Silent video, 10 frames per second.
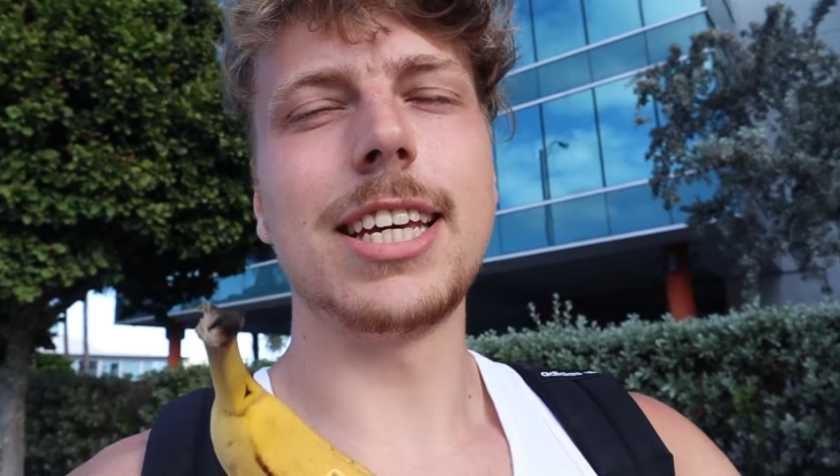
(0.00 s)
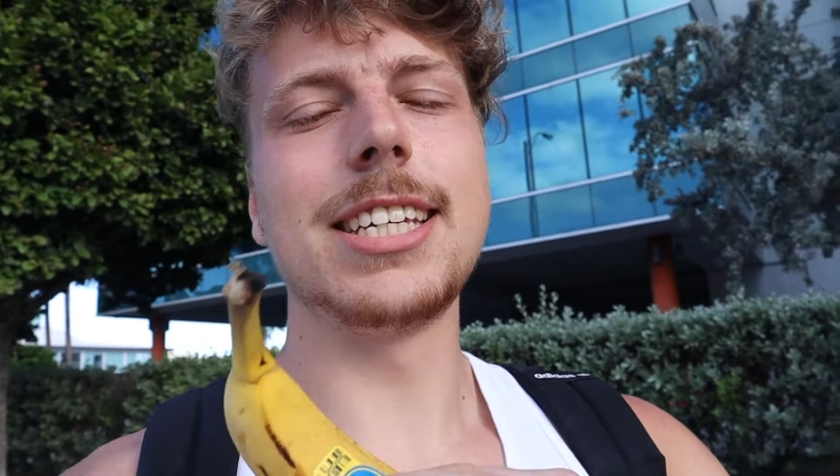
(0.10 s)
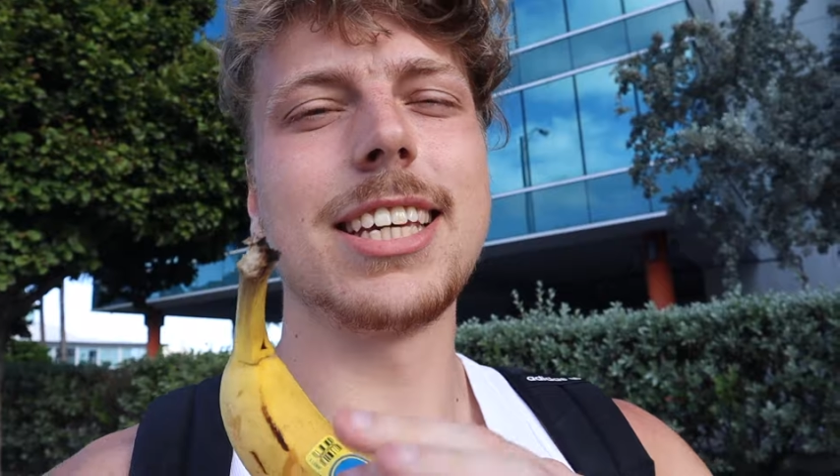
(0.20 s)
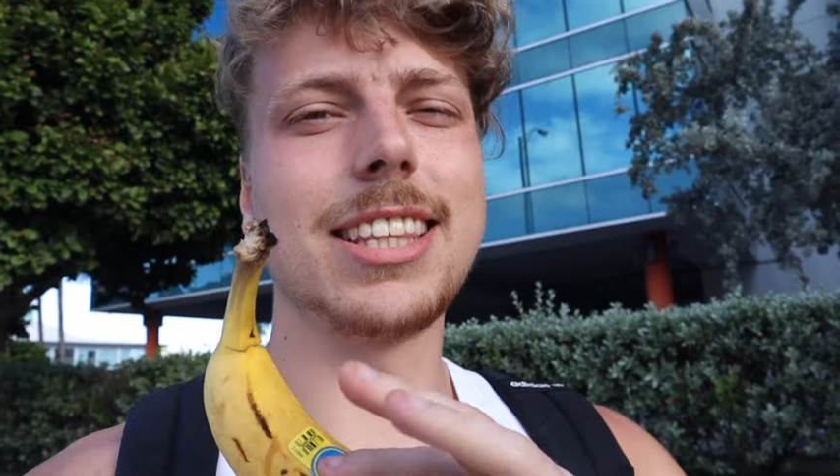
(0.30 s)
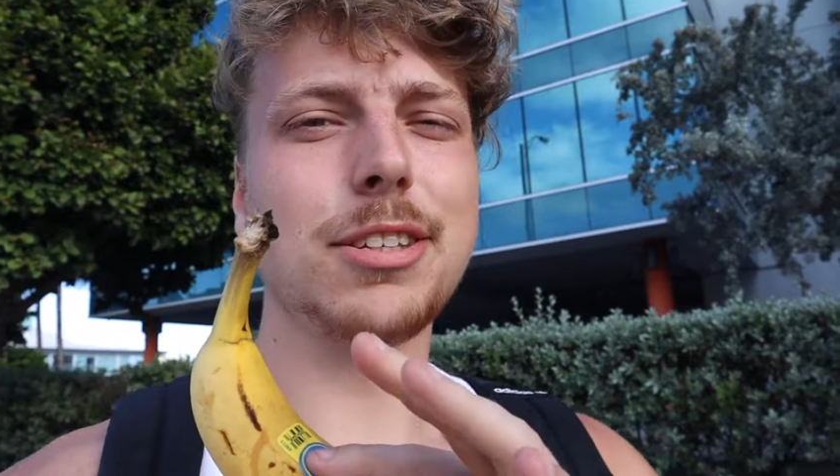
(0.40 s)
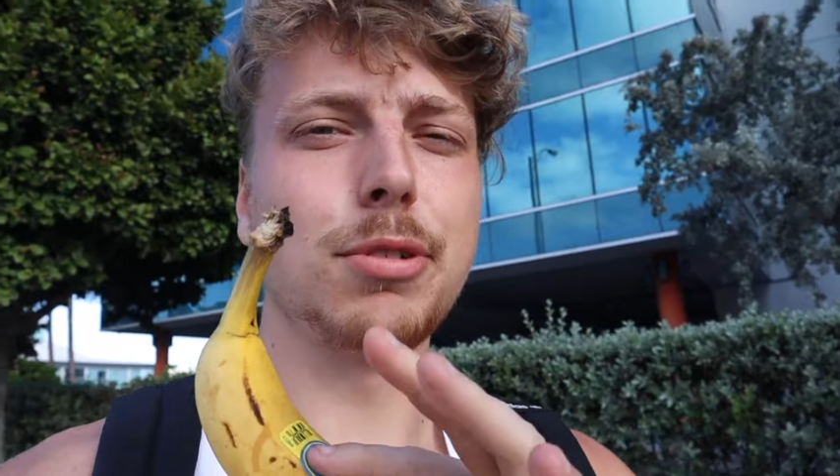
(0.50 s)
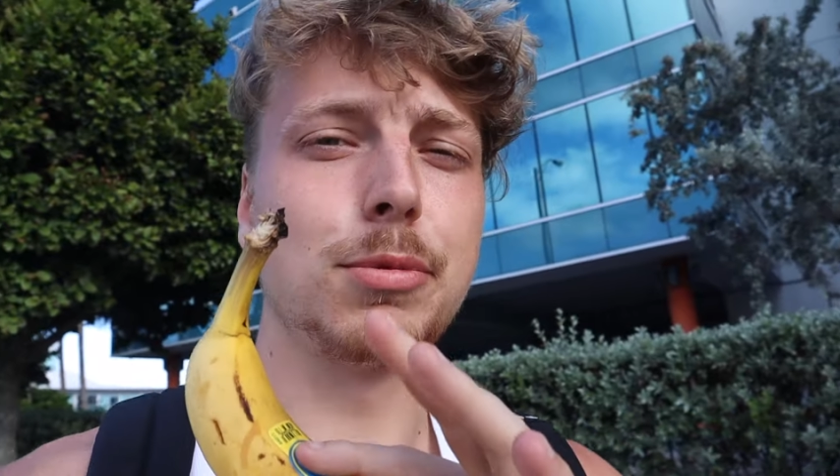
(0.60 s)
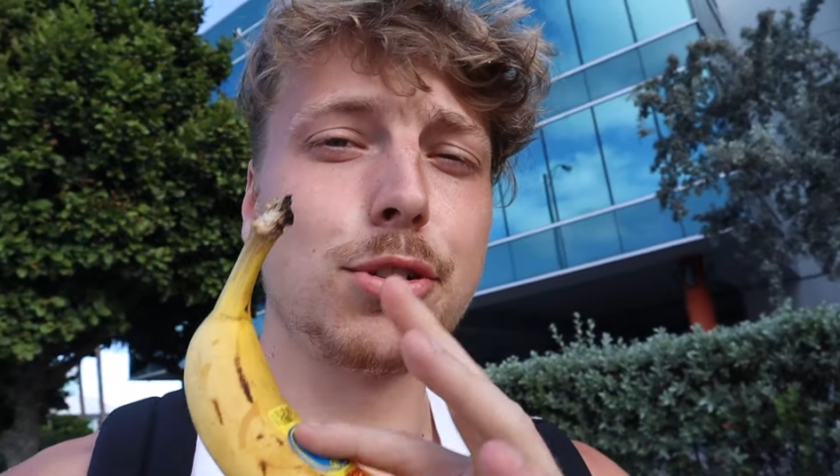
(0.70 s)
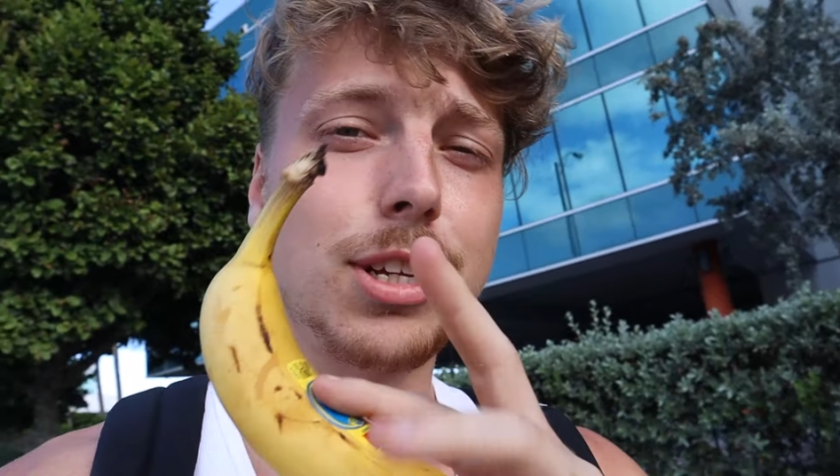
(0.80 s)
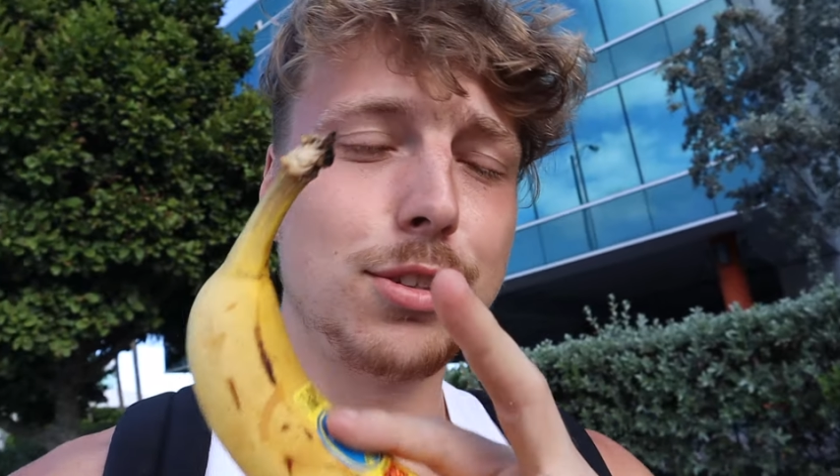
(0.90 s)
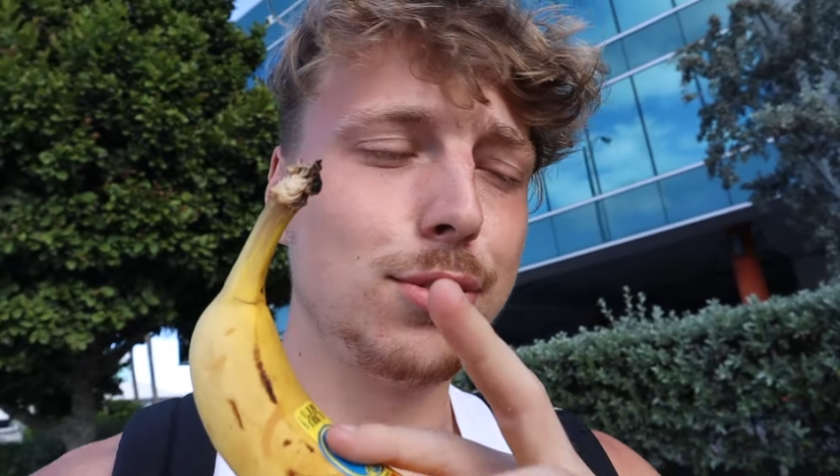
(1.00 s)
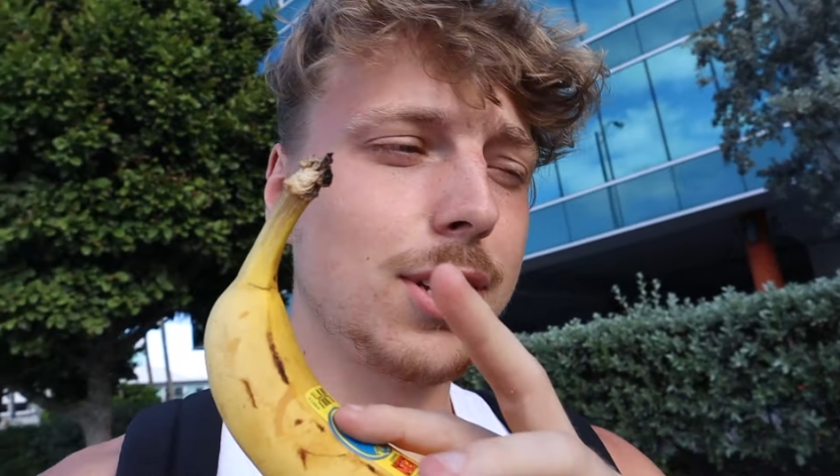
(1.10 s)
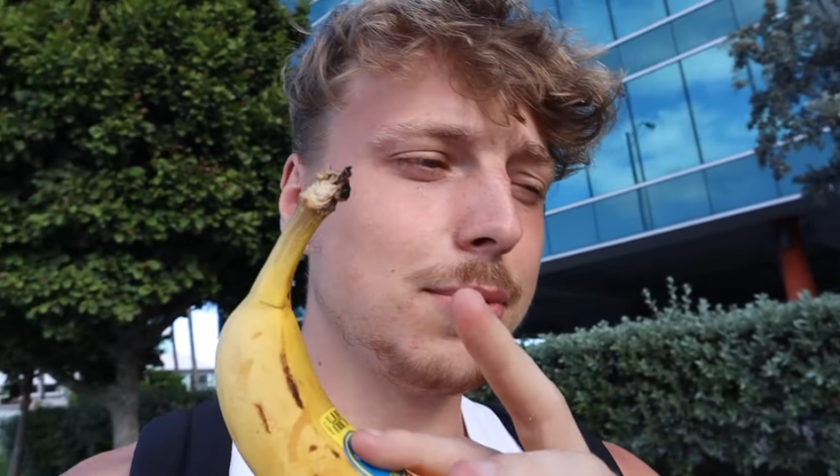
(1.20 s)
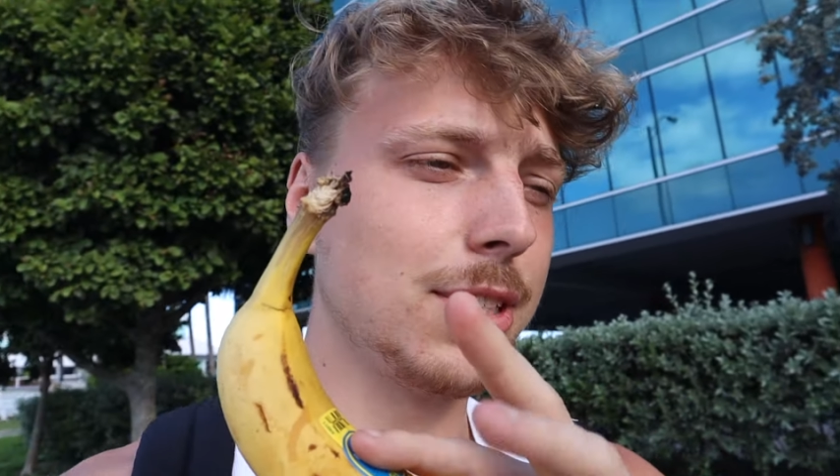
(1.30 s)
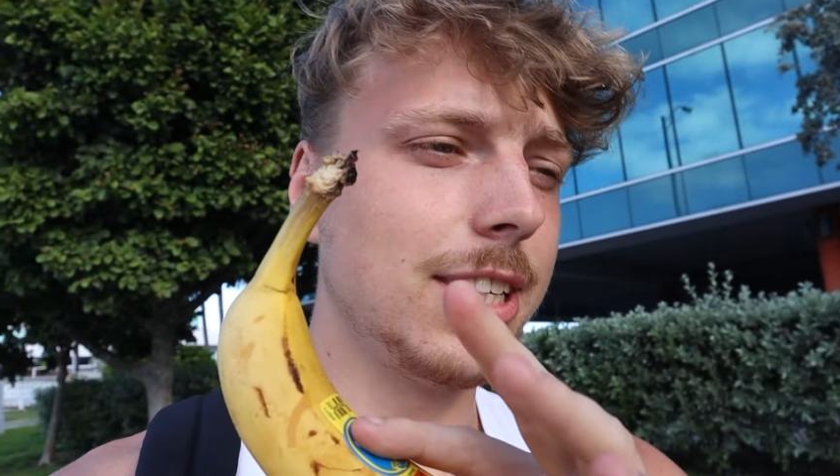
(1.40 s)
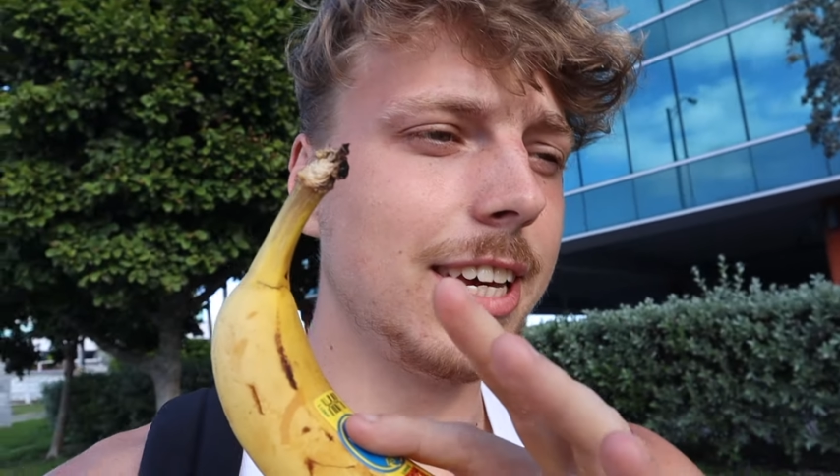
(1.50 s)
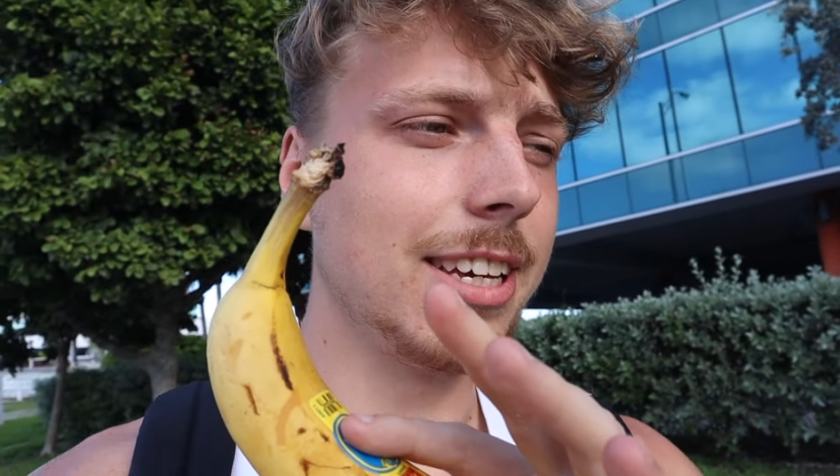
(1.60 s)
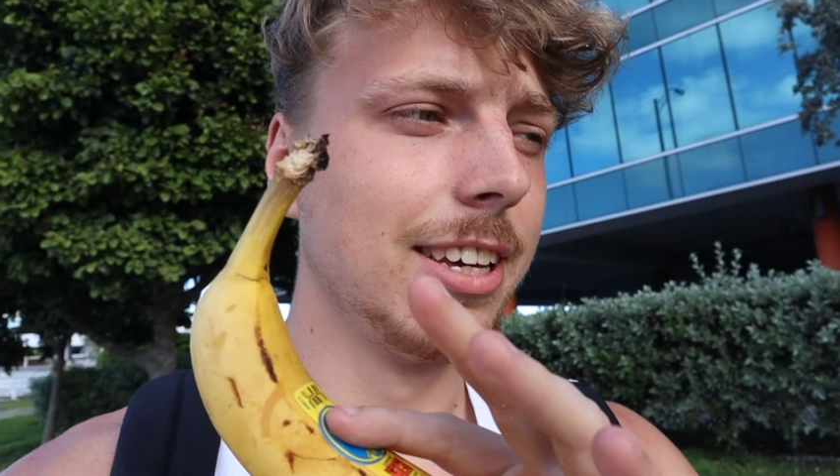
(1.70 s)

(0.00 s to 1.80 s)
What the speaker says: days like this where I'm training two times a day,